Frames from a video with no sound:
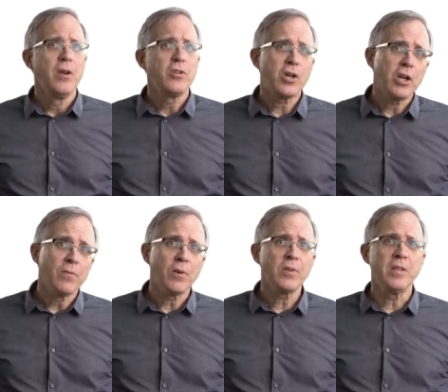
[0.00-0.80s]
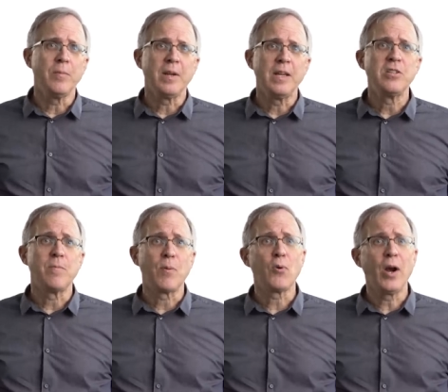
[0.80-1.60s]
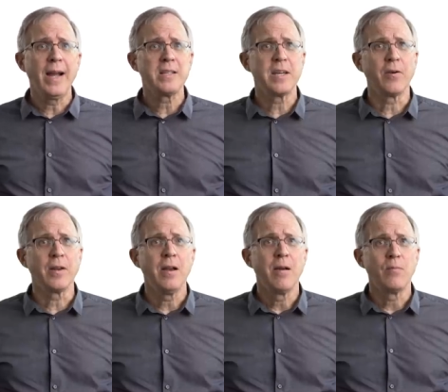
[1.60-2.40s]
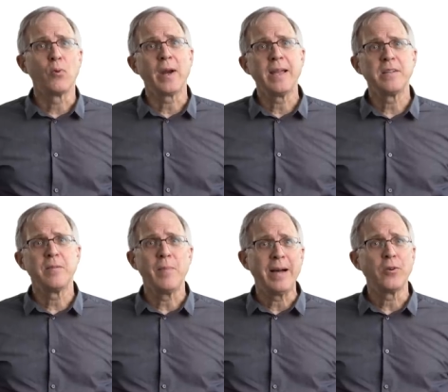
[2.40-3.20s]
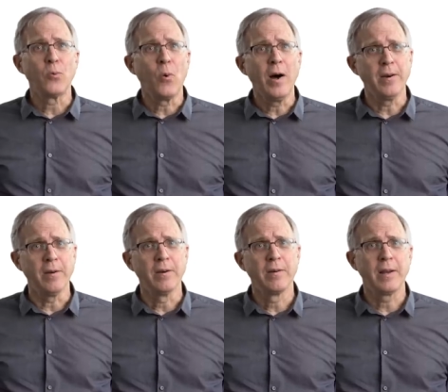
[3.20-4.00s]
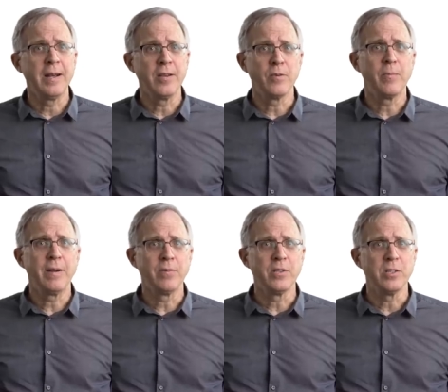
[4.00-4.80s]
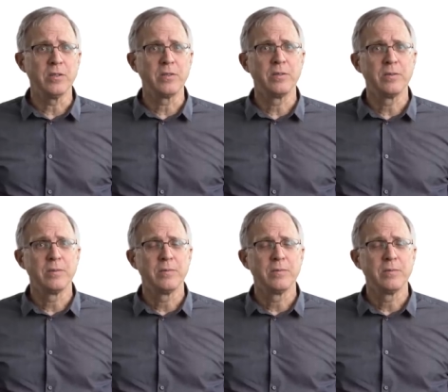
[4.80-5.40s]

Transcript: to convert them into proprietary branded bottled water and other beverages.